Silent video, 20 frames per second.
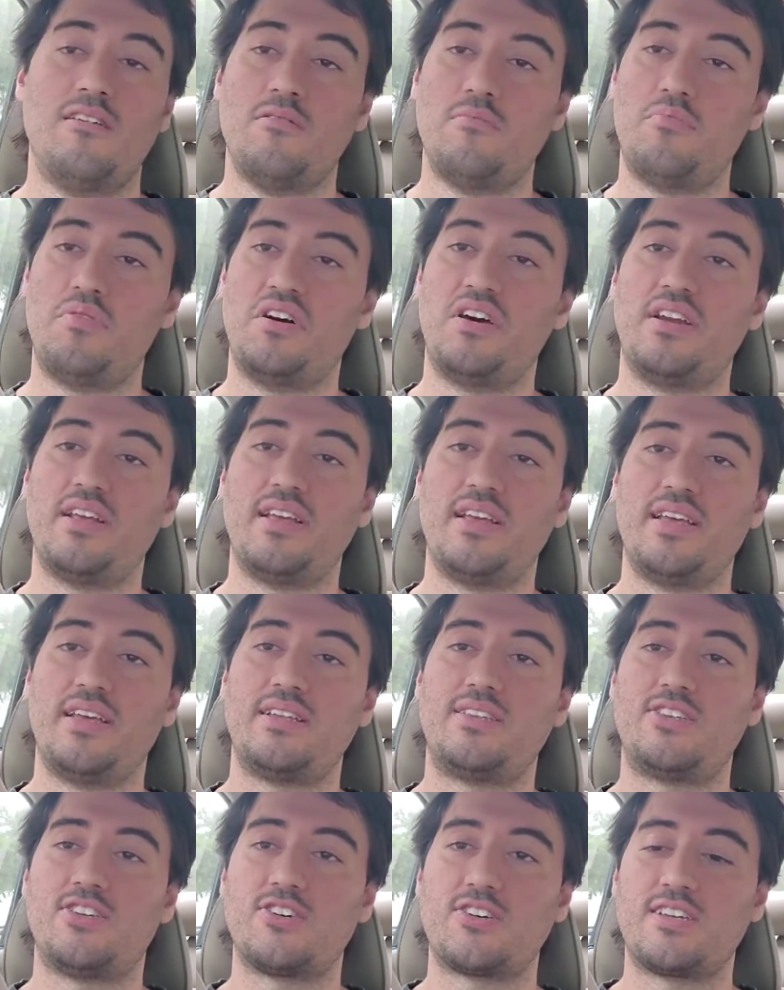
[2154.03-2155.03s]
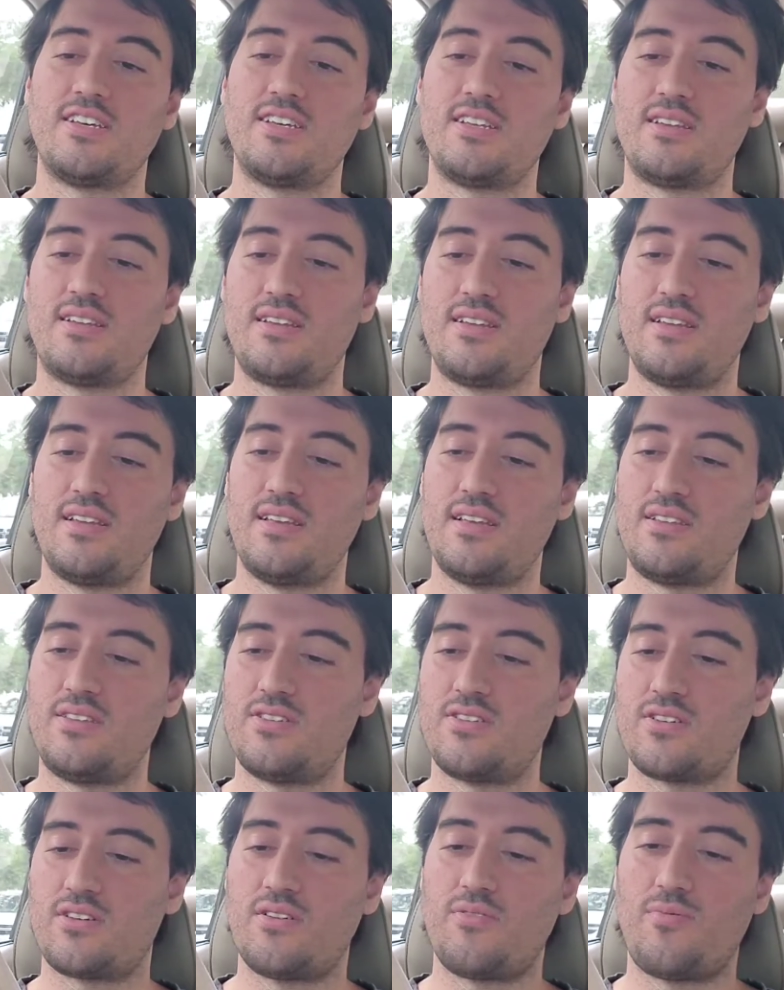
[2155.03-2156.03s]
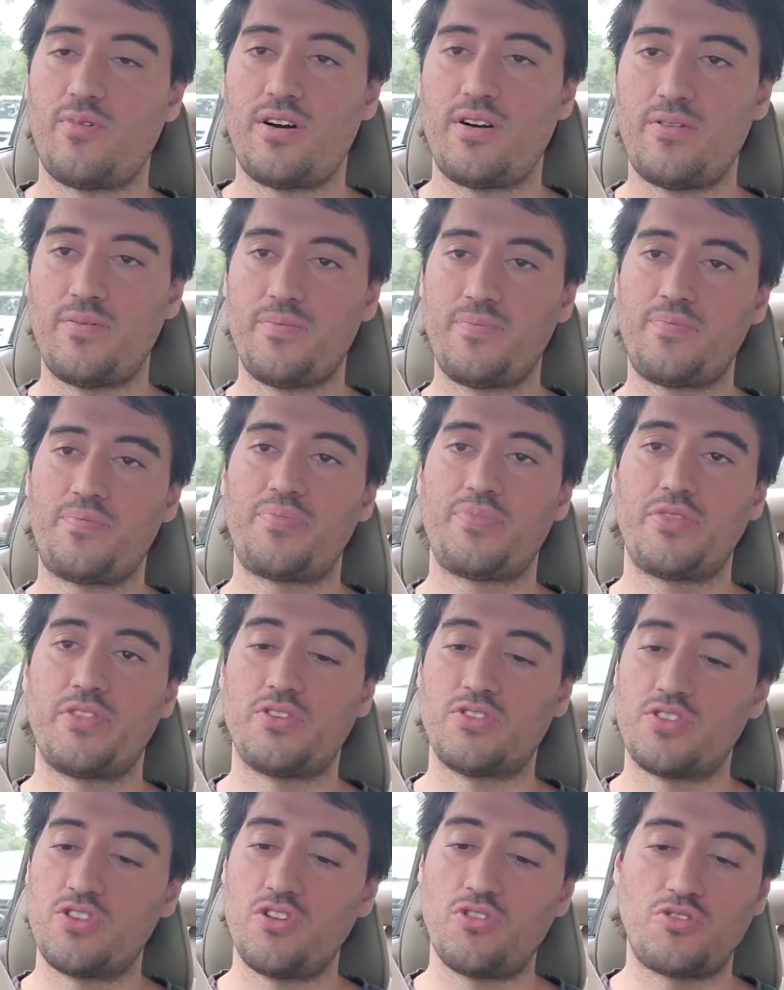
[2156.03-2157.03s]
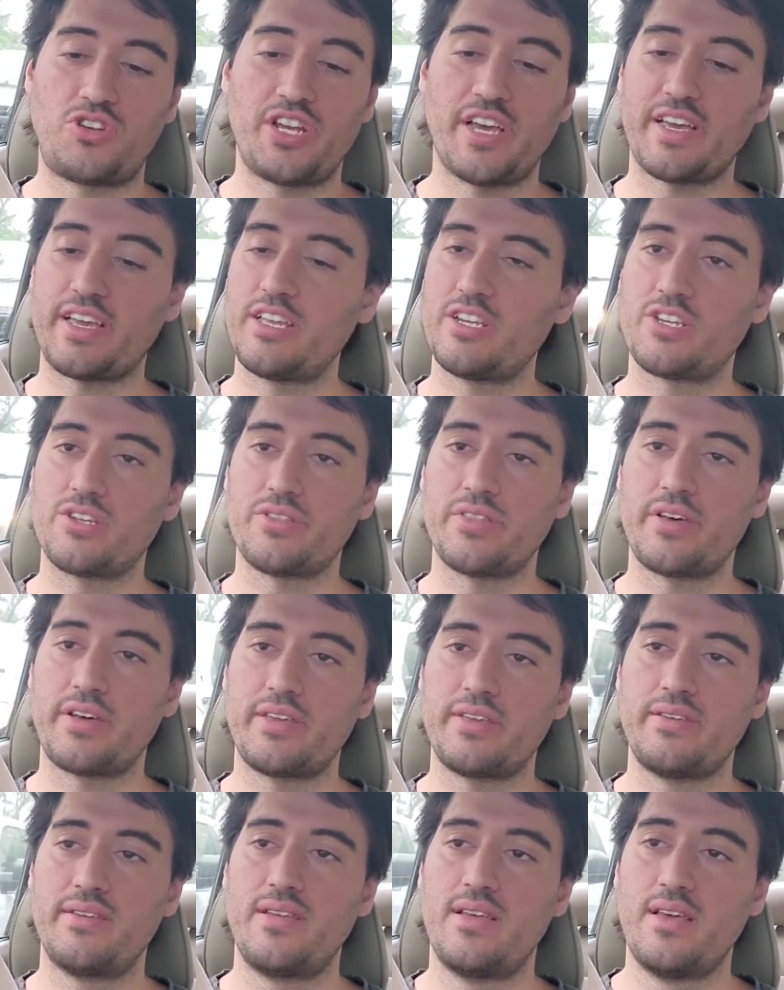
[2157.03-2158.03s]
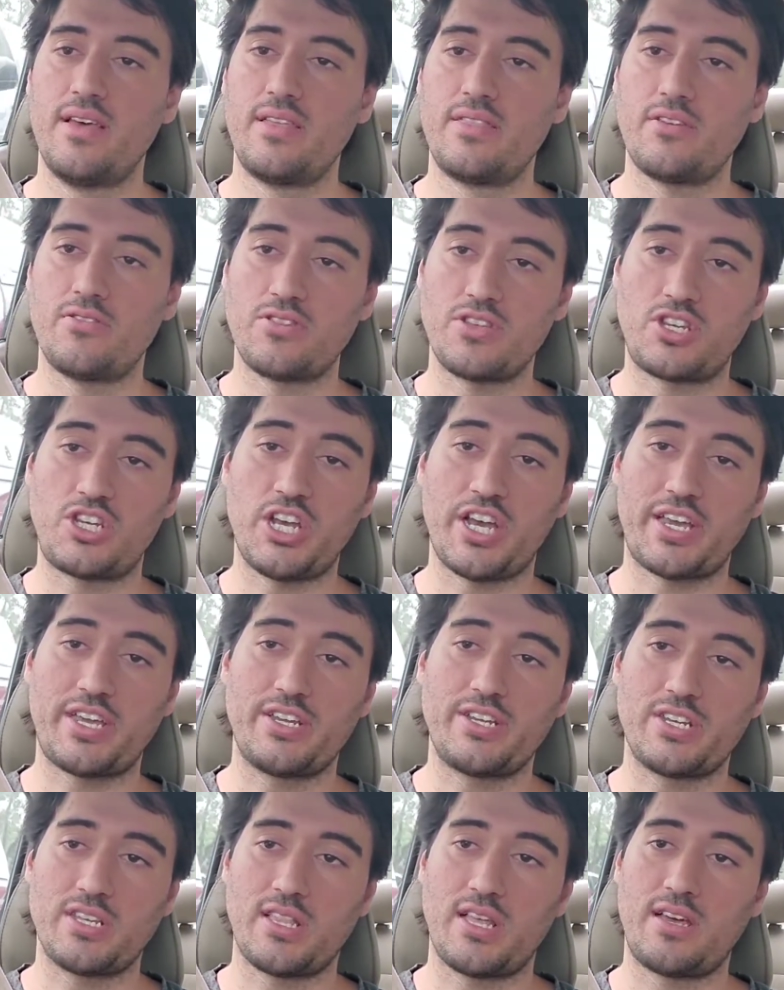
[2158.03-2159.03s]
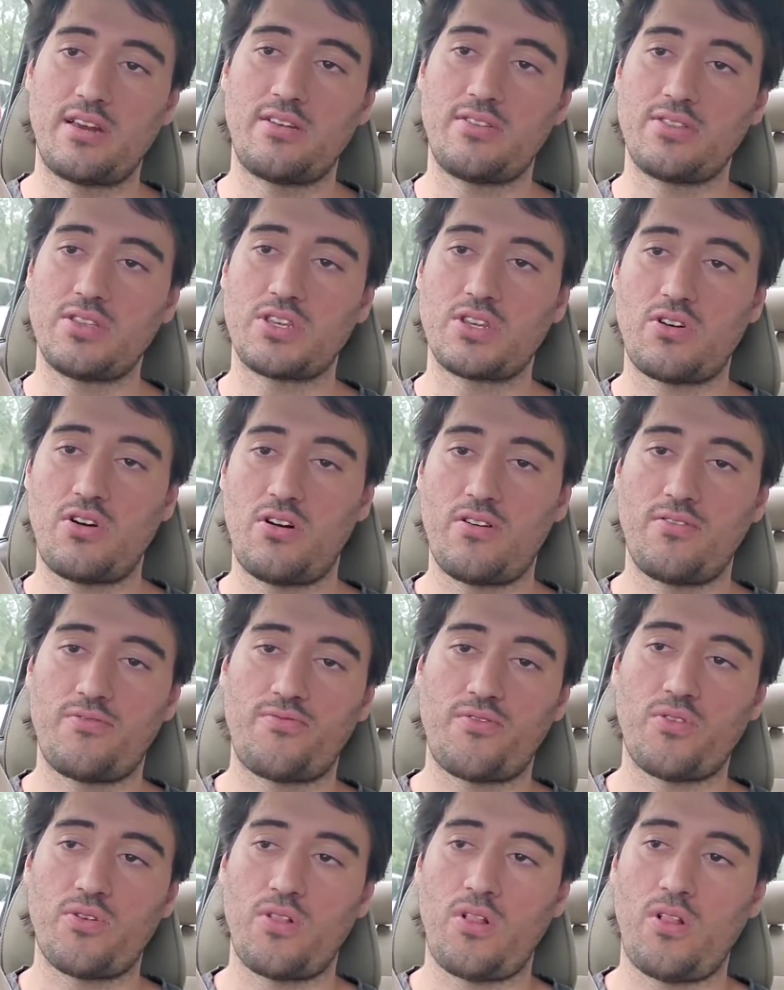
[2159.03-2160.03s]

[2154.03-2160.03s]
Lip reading: But it took it well. There's no check engine light. There's a check engine light on this car for a